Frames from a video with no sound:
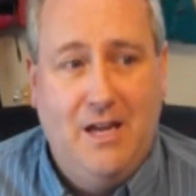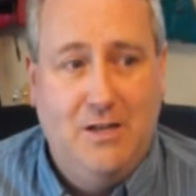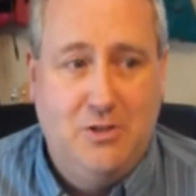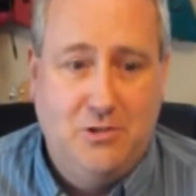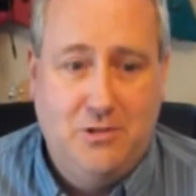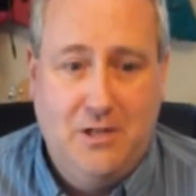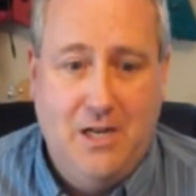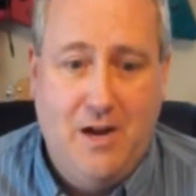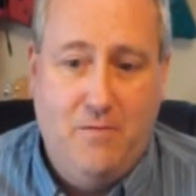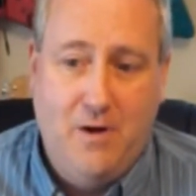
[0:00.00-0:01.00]
And sure
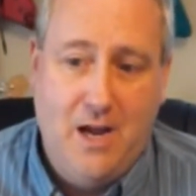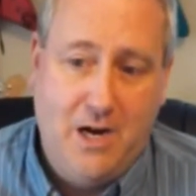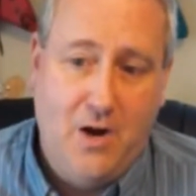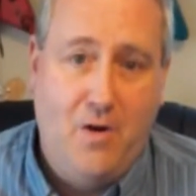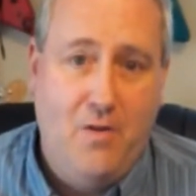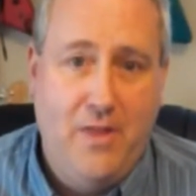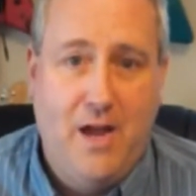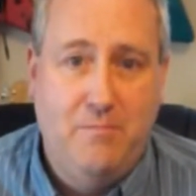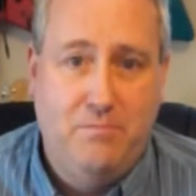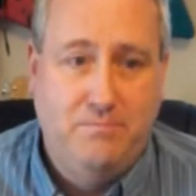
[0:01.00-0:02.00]
enough, when I called
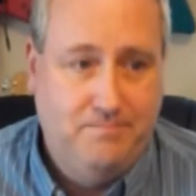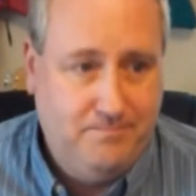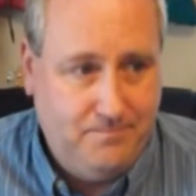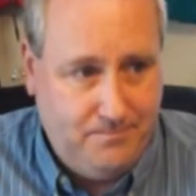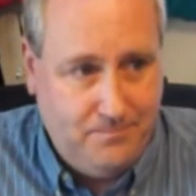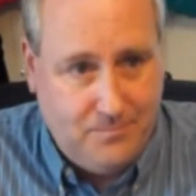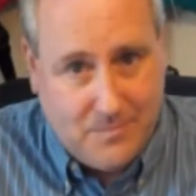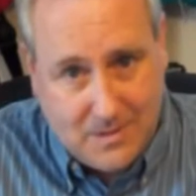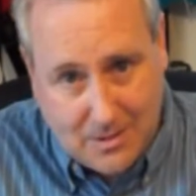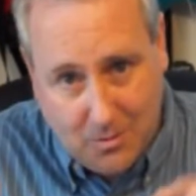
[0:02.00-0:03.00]
that
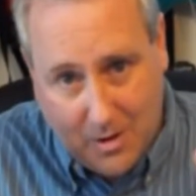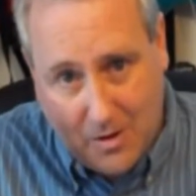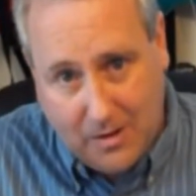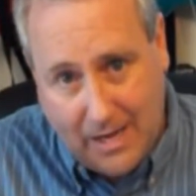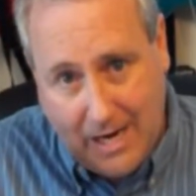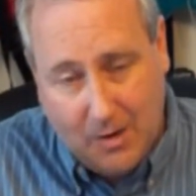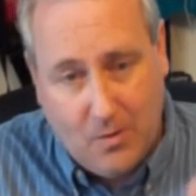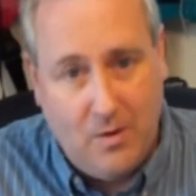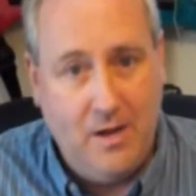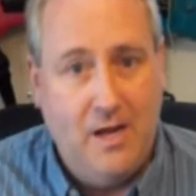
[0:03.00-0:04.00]
so-called
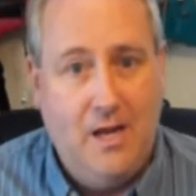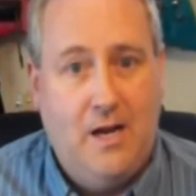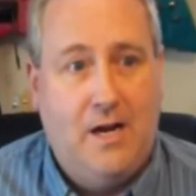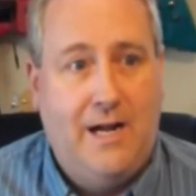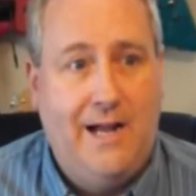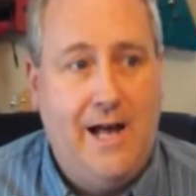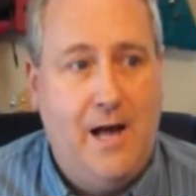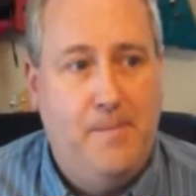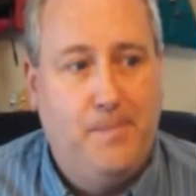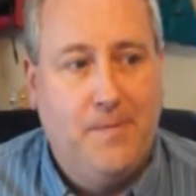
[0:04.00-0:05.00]
landlord,
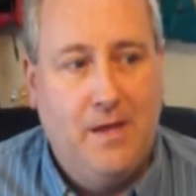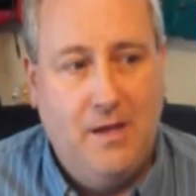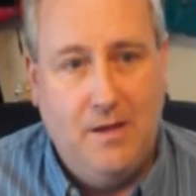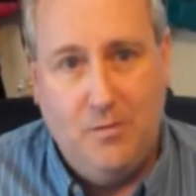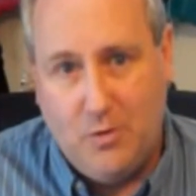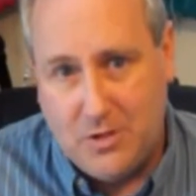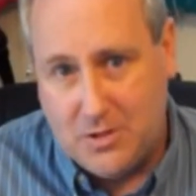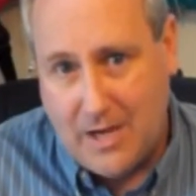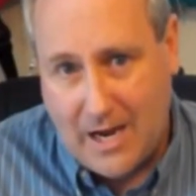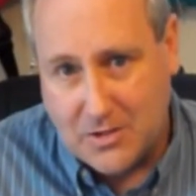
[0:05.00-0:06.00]
uh,
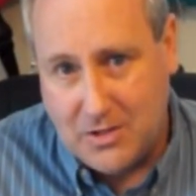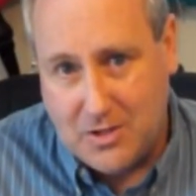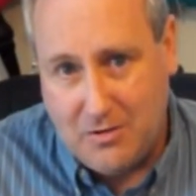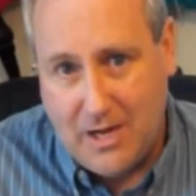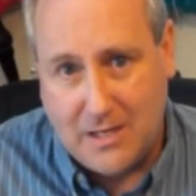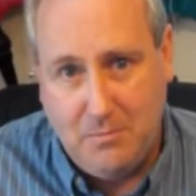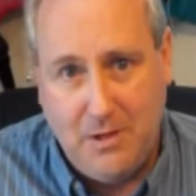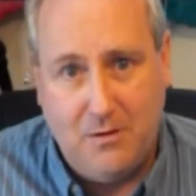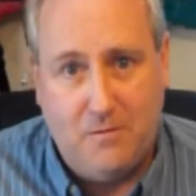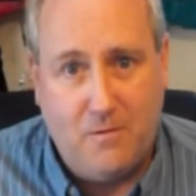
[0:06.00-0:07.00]
which actually turned out to
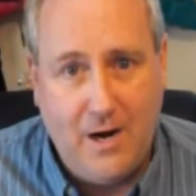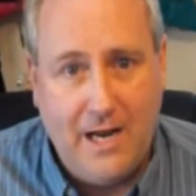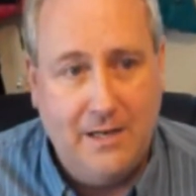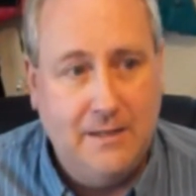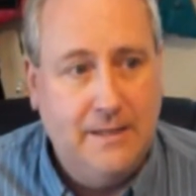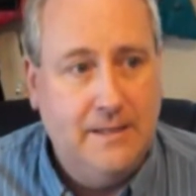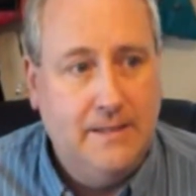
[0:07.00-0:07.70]
be their friend,